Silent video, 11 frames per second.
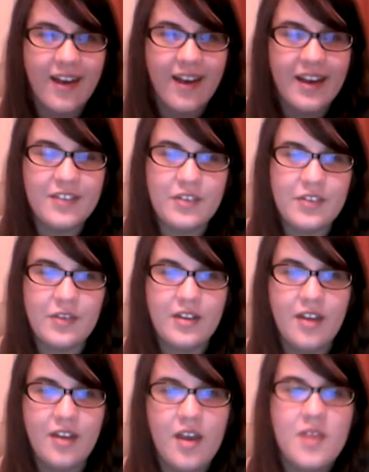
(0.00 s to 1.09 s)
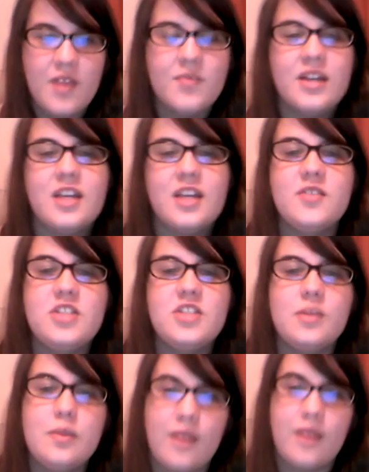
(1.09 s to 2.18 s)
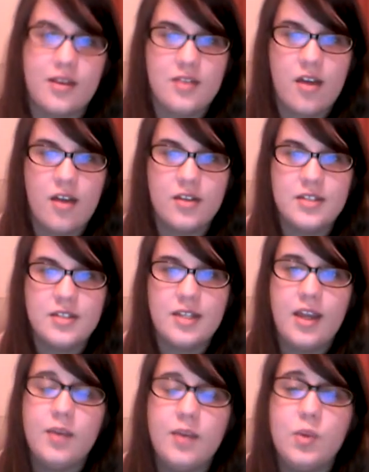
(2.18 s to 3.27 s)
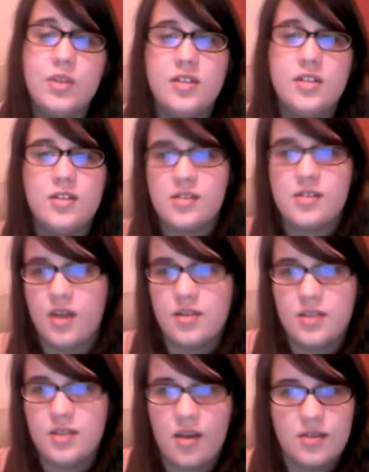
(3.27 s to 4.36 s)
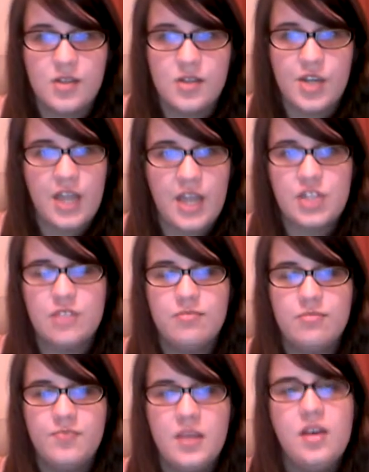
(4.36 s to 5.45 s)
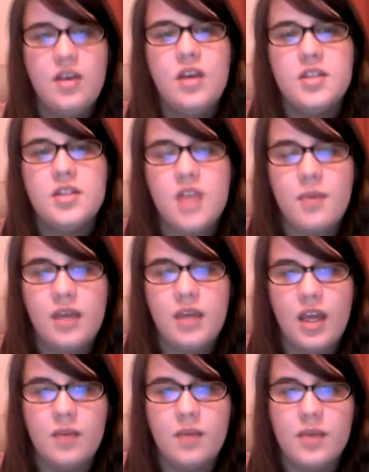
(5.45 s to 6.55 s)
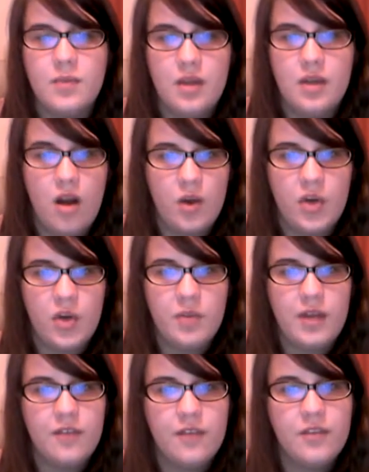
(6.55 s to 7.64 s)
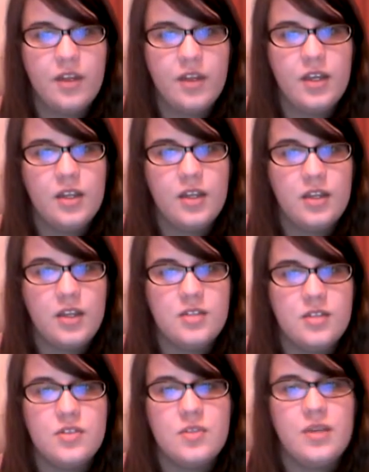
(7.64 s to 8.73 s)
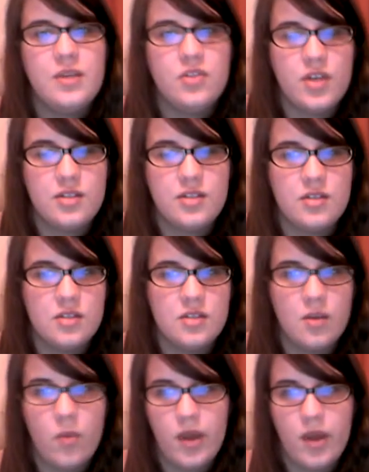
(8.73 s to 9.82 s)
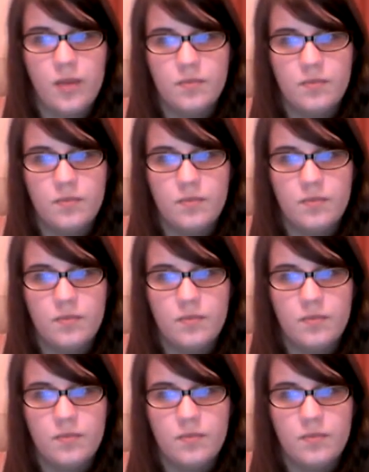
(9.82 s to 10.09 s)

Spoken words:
Hi everyone, my name is Shelby Blackstock. Today I'm going to discuss sex education. The topic can be a bit awkward, but I feel like it needs to be addressed in some way.